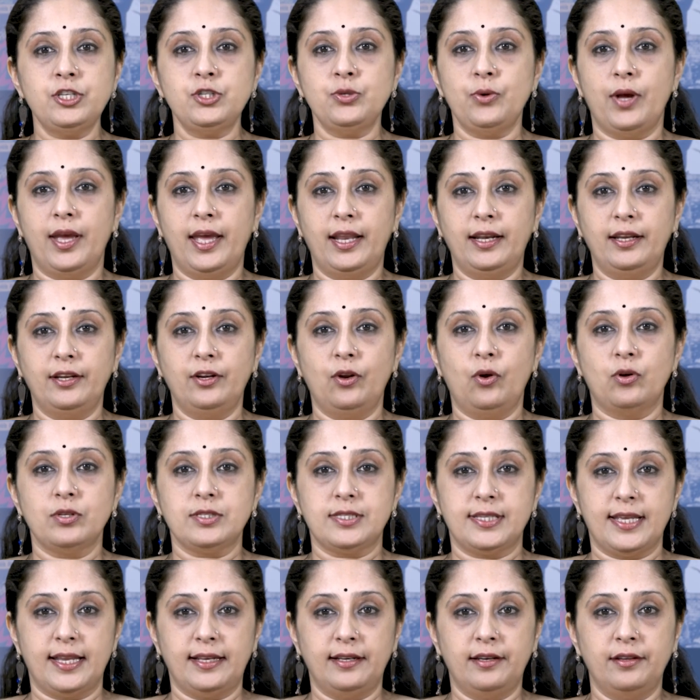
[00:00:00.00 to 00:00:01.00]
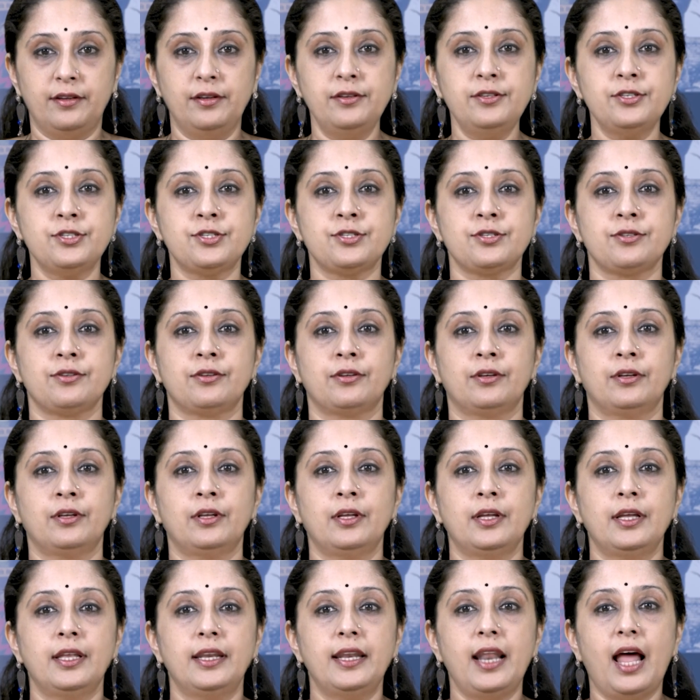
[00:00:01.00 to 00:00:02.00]
to Eleanor Elliot,
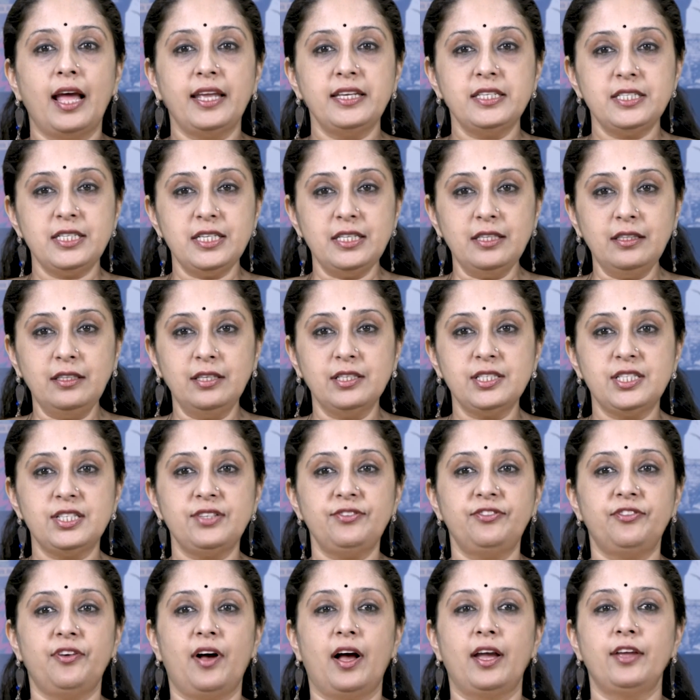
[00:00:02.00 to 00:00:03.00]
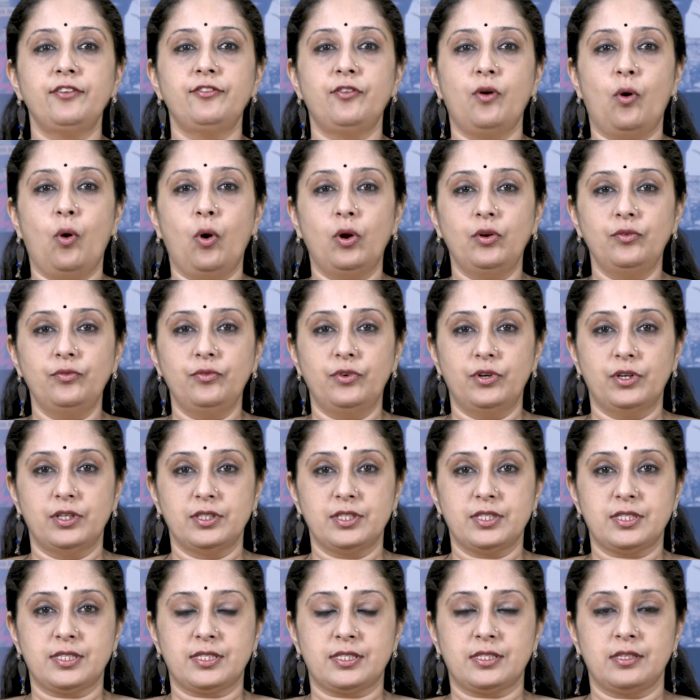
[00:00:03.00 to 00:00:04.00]
1935
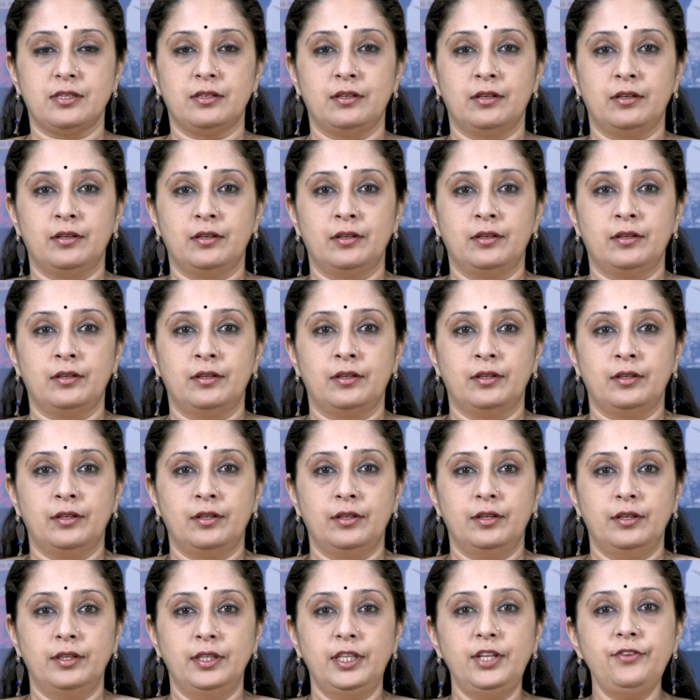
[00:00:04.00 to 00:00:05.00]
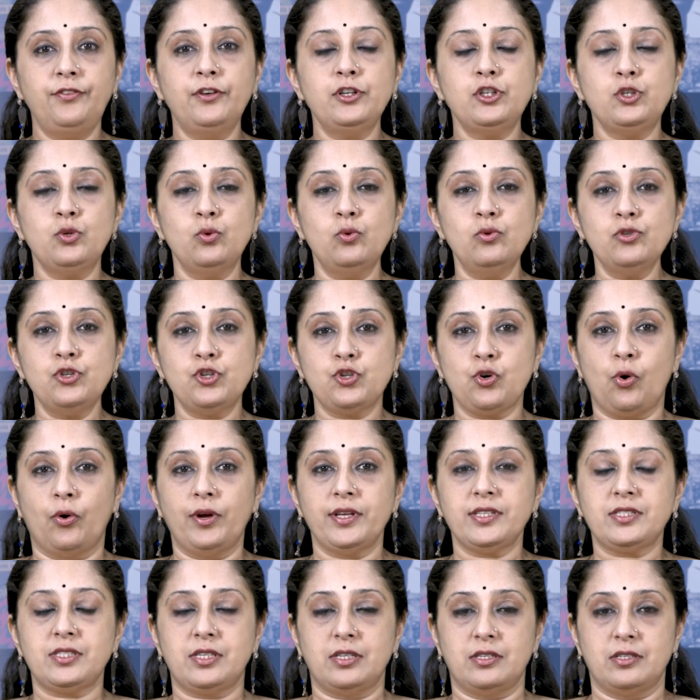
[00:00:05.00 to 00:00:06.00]
onwards, there were two
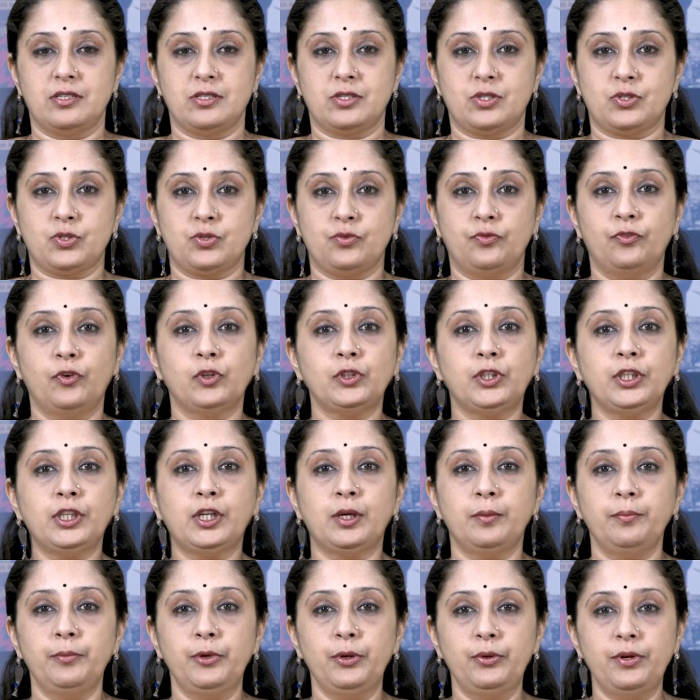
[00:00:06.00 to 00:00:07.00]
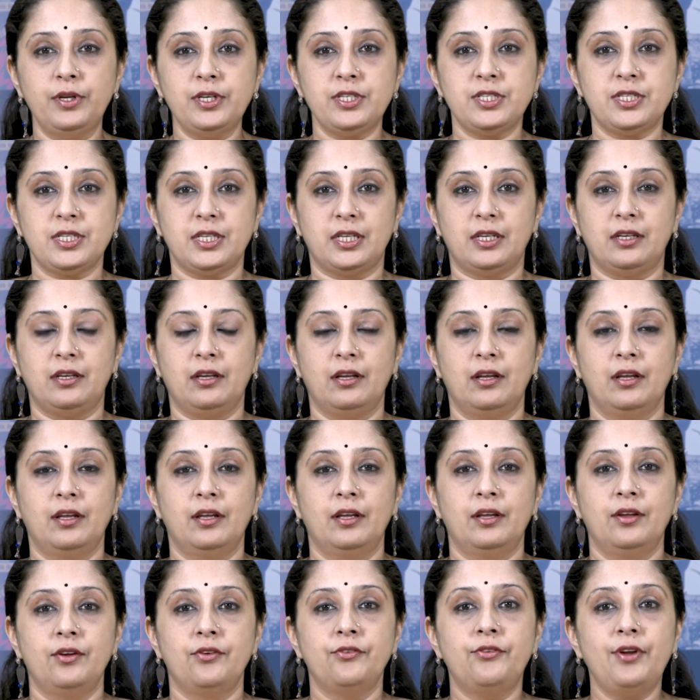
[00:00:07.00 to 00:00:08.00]
choices for the community
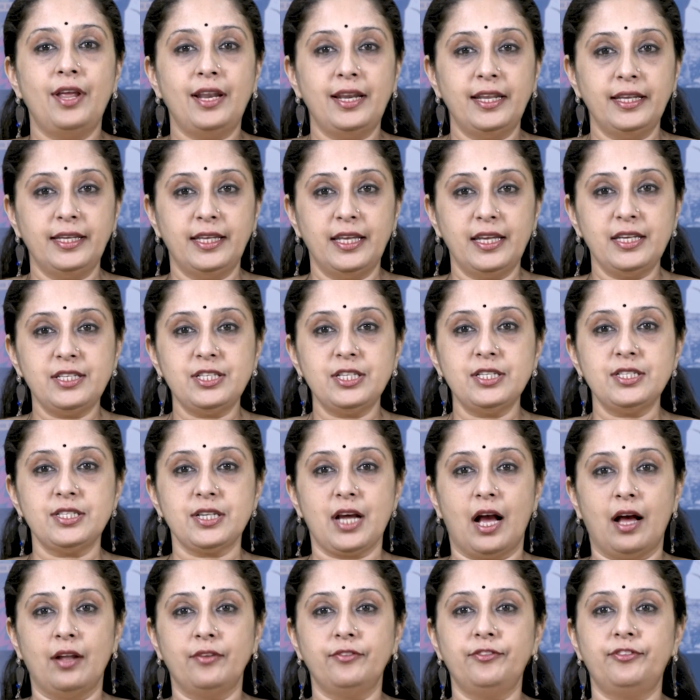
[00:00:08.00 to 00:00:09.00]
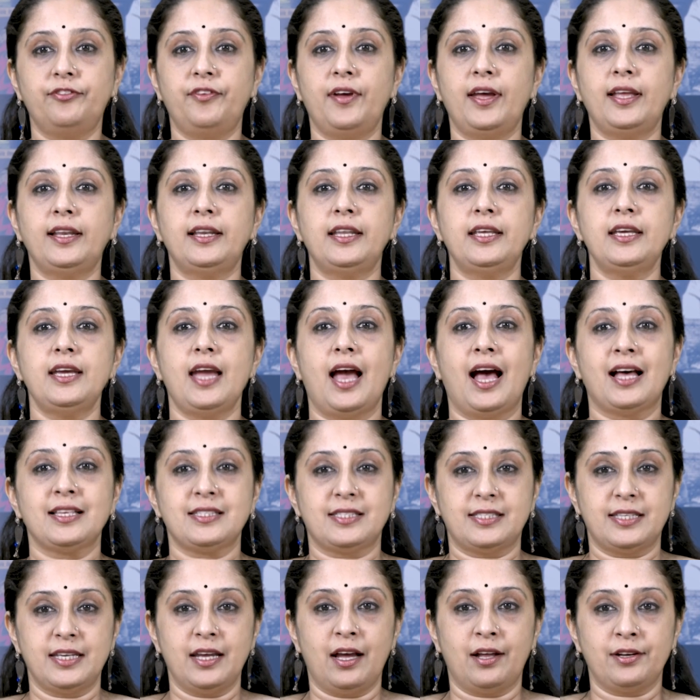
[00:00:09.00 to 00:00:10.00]
relegated unfairly as
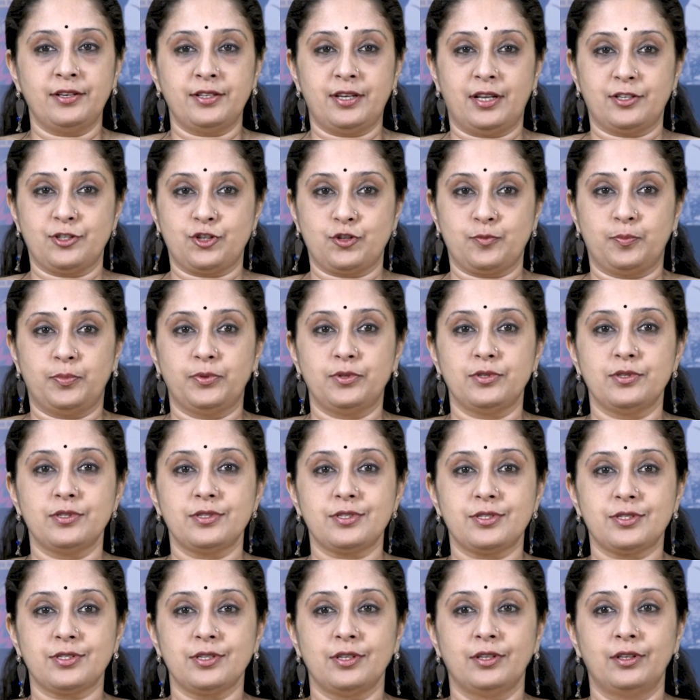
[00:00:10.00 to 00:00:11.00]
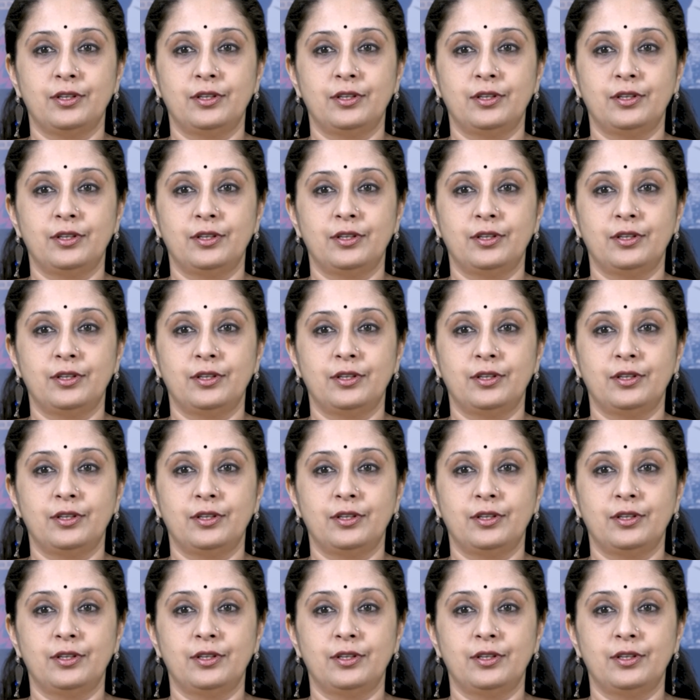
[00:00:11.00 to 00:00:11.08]
the untouchables.